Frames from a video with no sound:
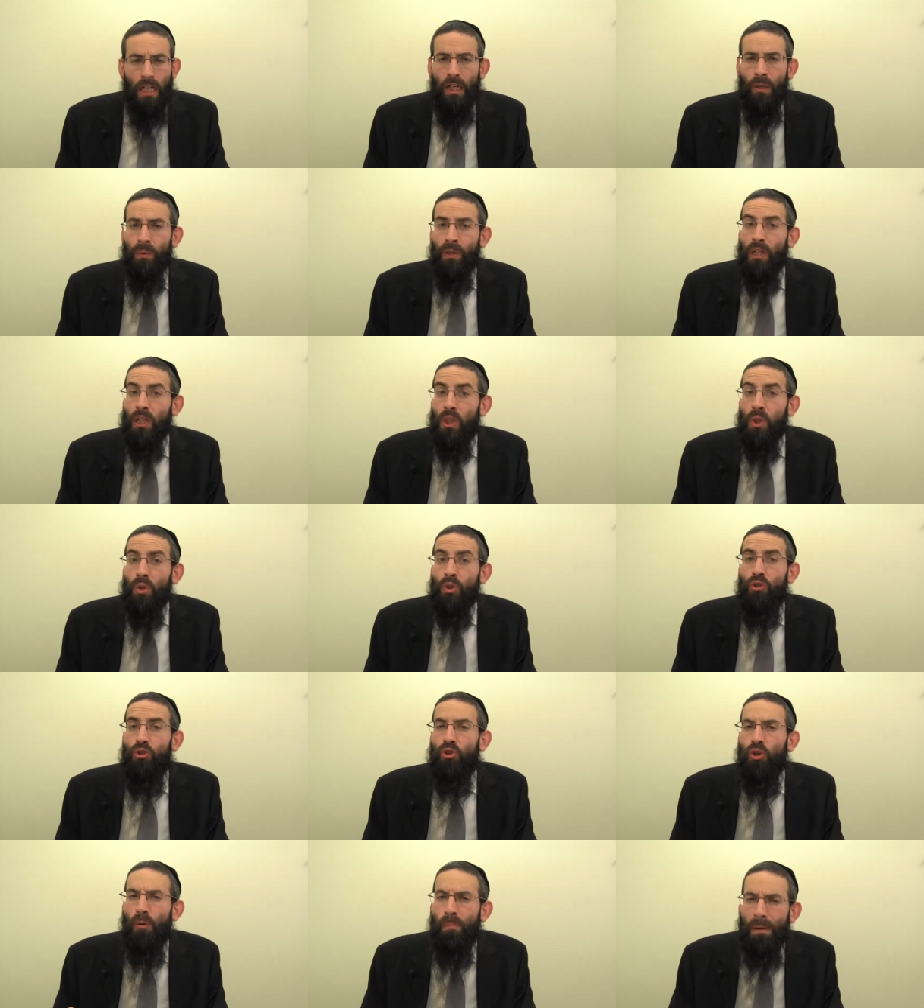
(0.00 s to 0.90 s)
Can we
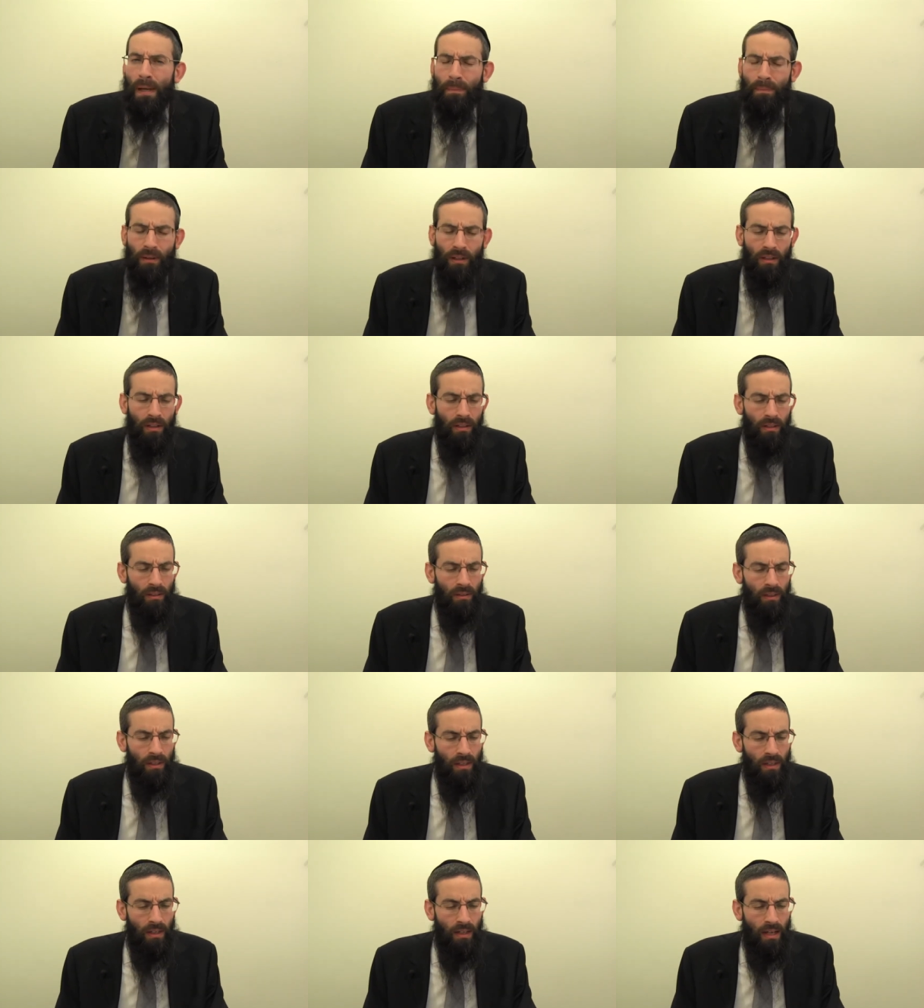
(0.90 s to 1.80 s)
include two people
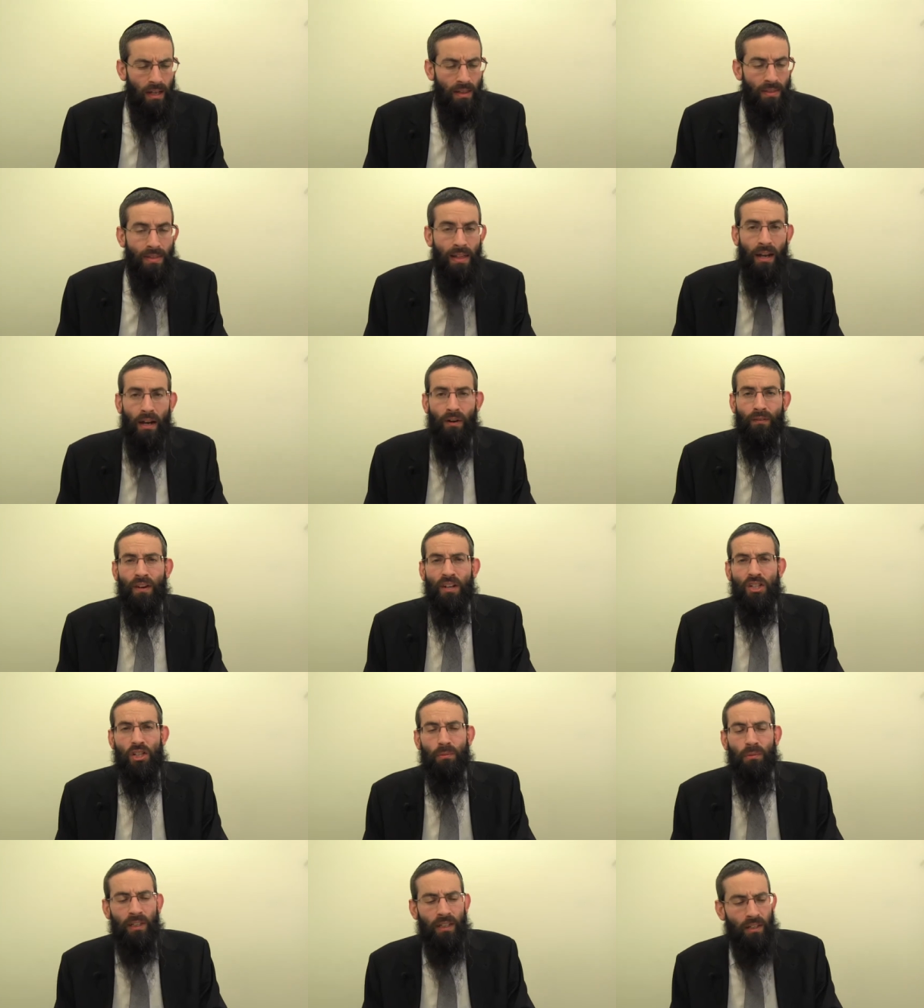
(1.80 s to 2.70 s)
that are
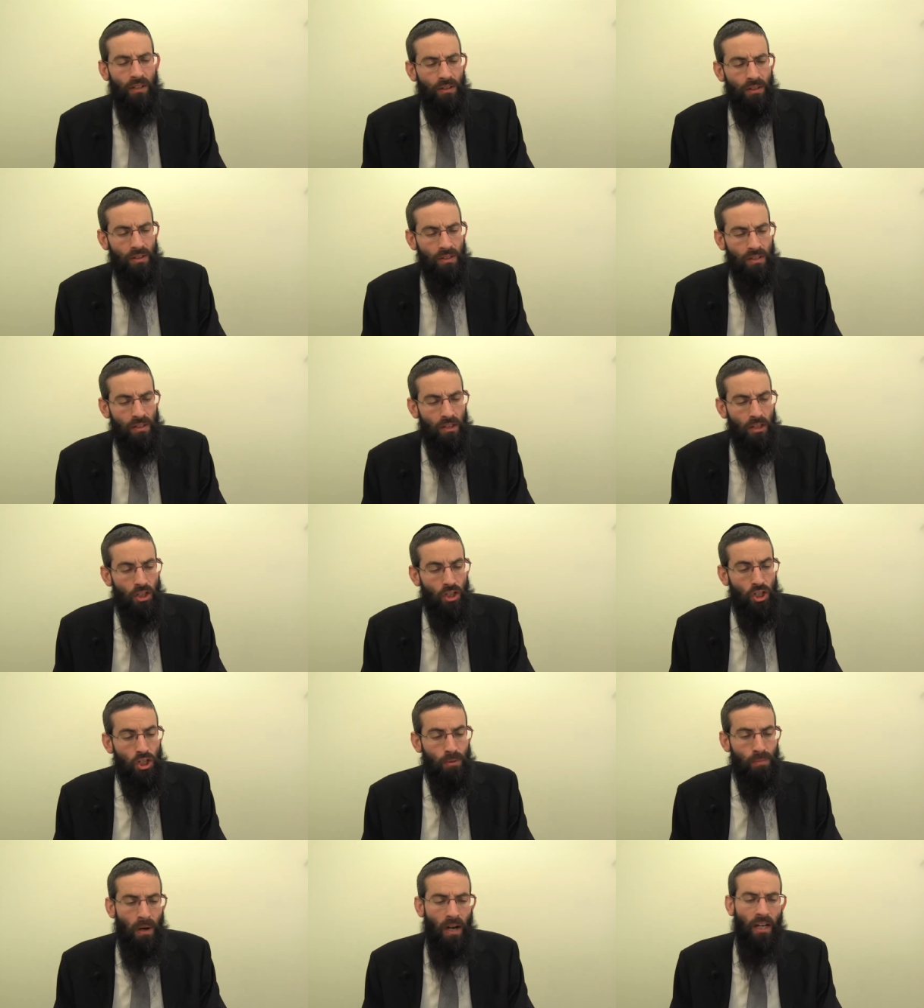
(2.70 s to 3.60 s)
vegetable eaters?
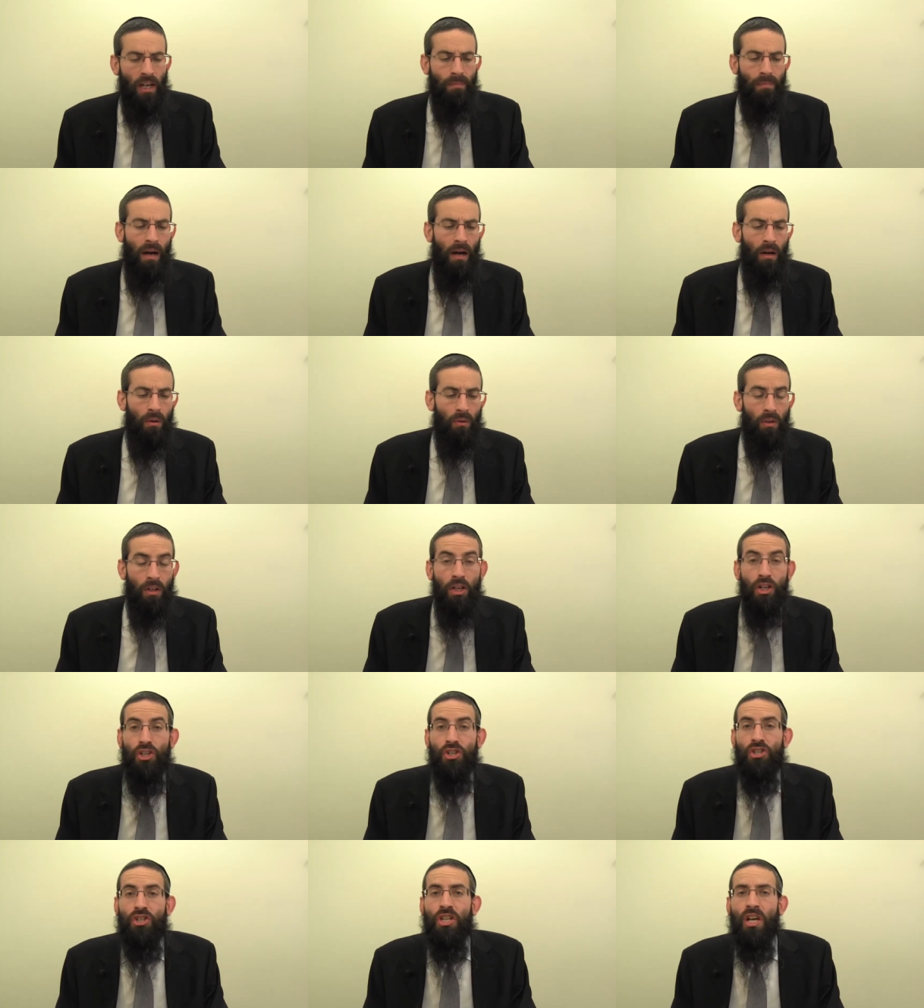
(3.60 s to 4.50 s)
Shmoyna mao,
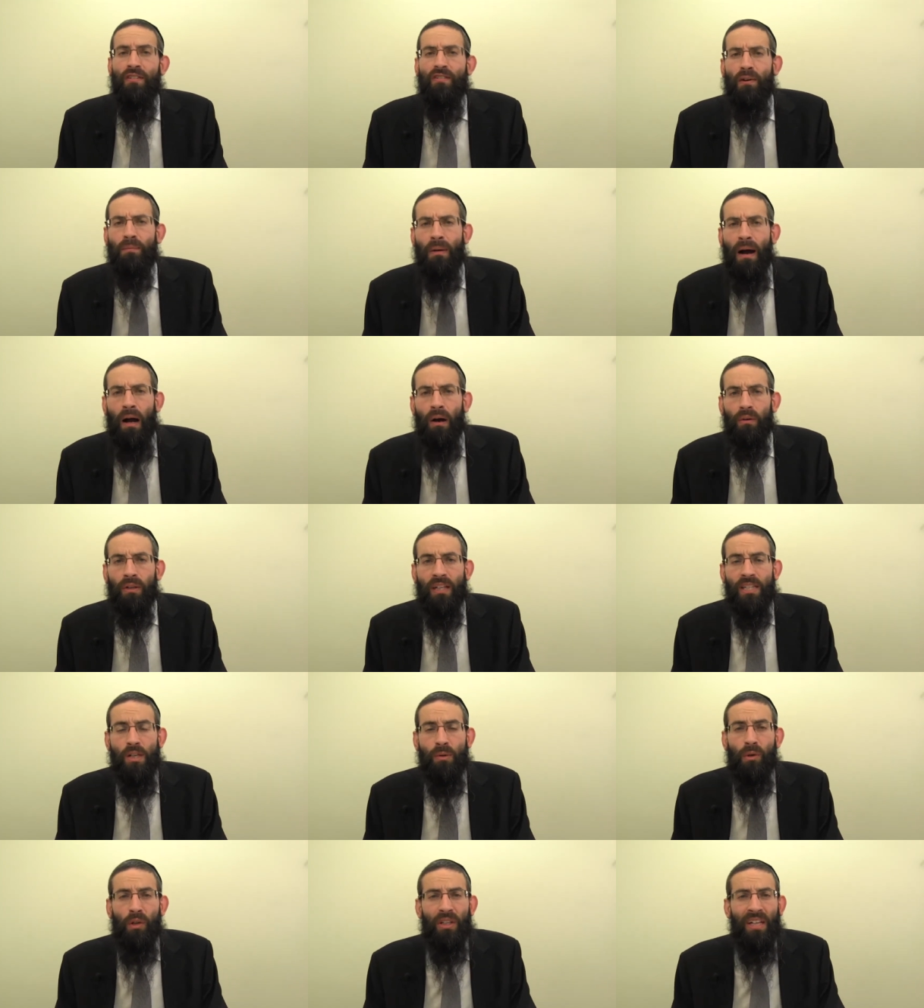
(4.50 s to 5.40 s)
shiva mao.
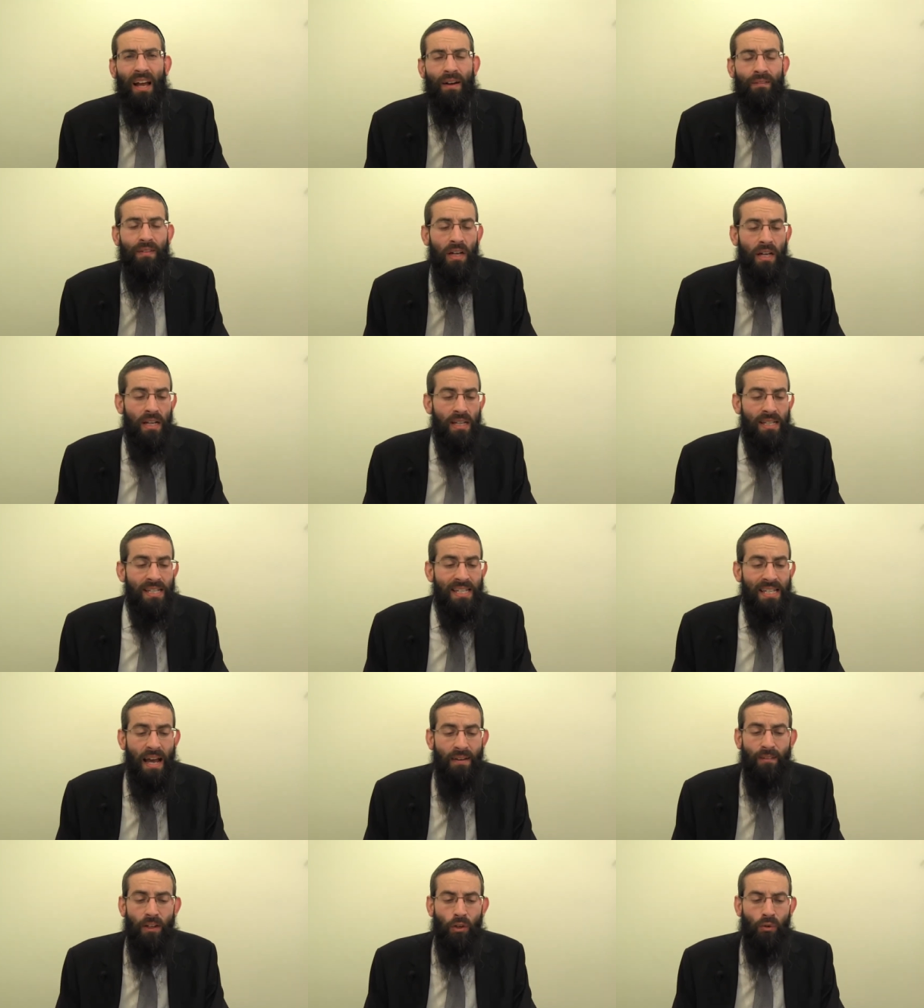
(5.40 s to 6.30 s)
Let's say we only have
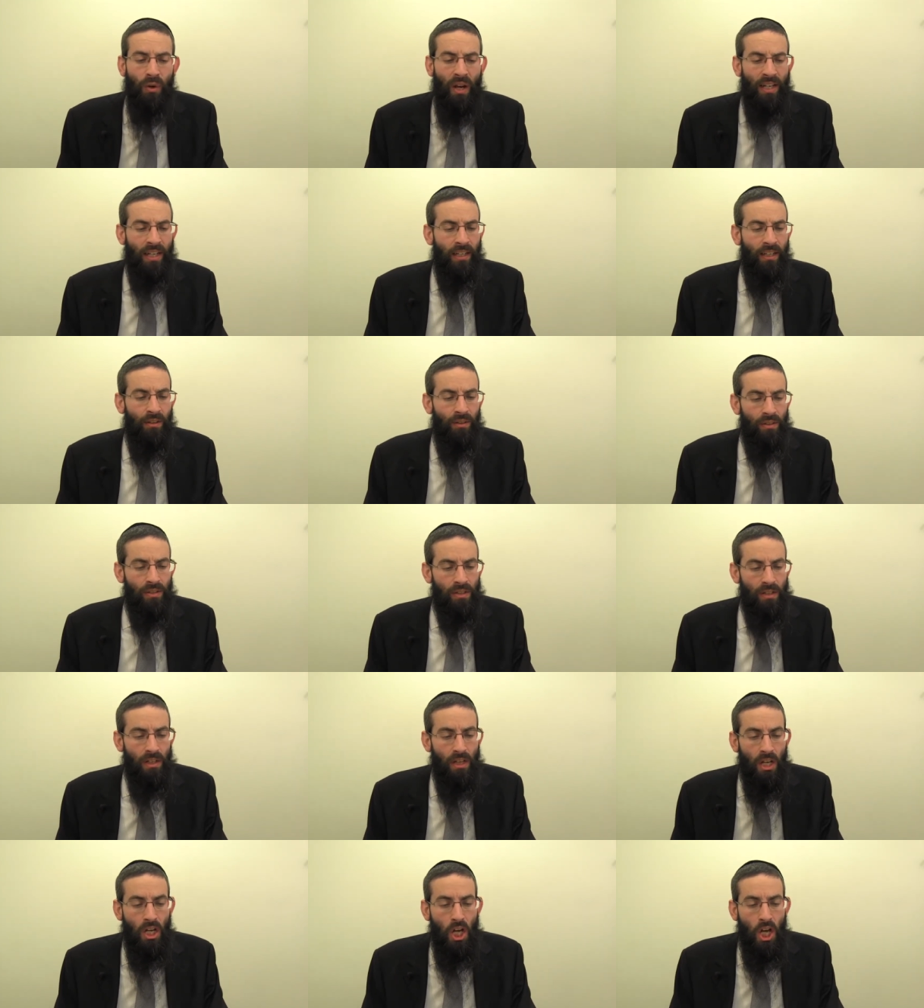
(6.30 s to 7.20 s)
seven grain
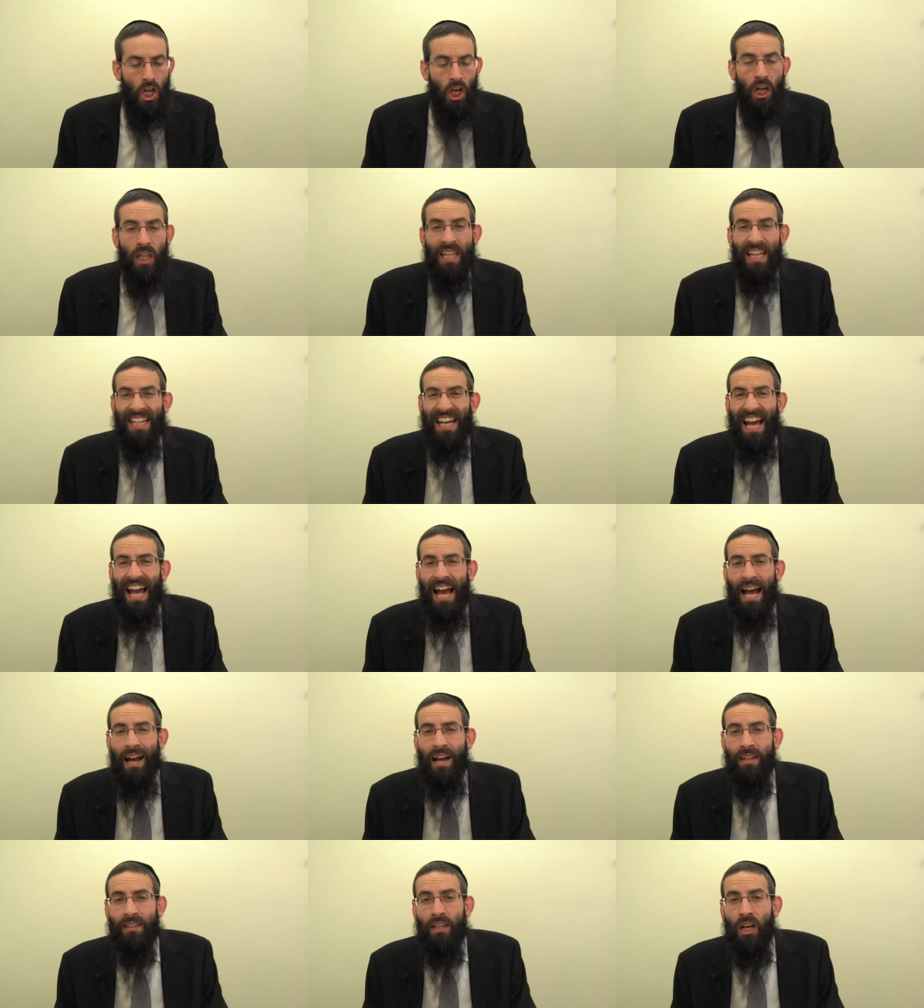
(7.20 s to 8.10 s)
eaters. Can they
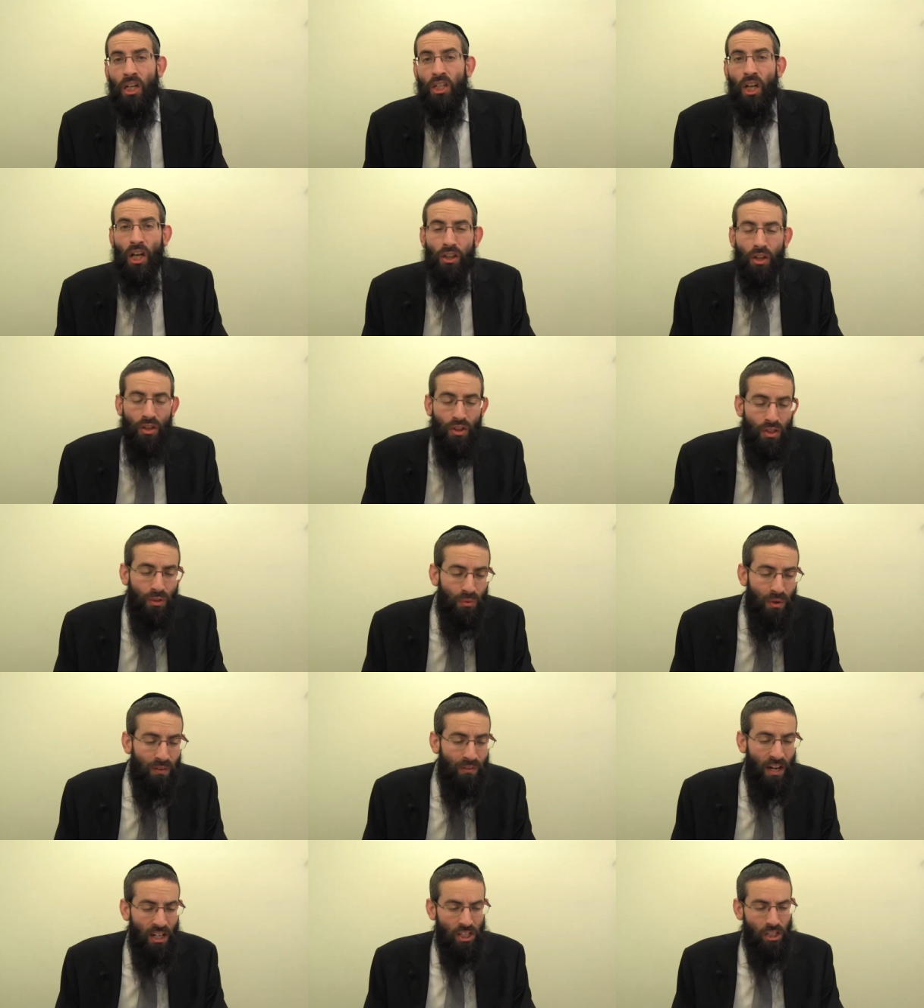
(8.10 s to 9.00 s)
add another
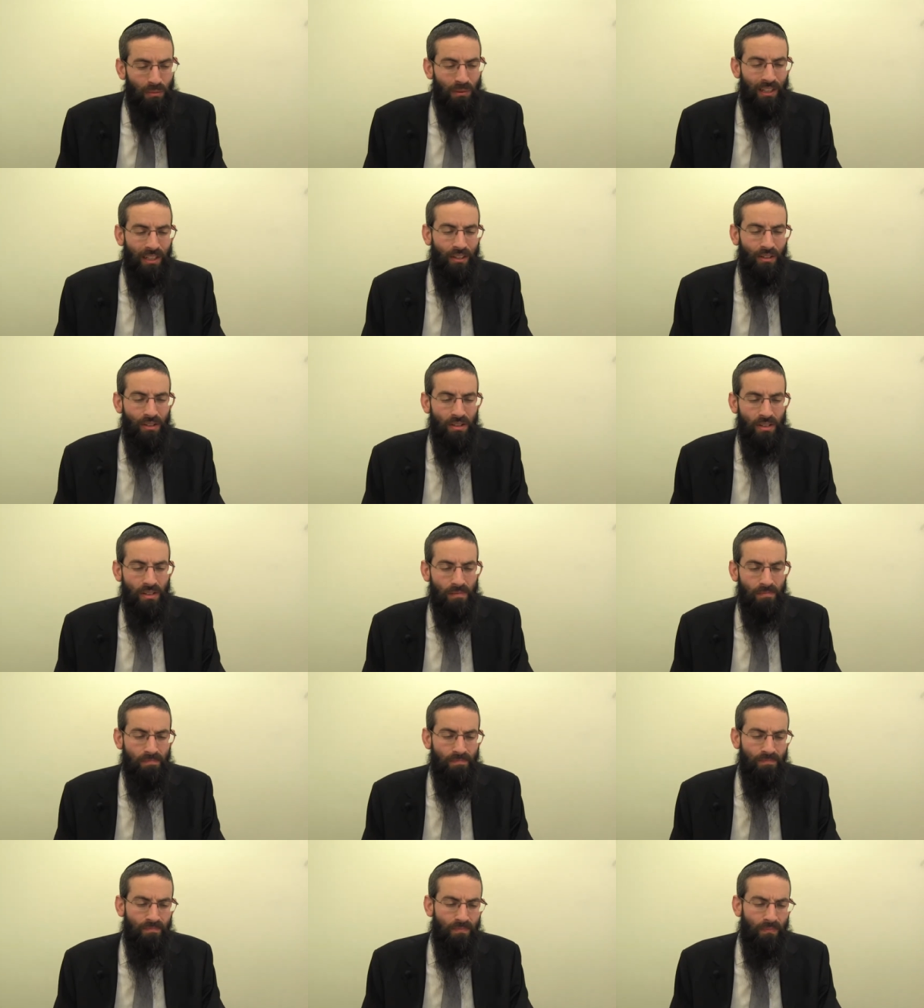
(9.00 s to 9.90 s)
three vegetable eaters?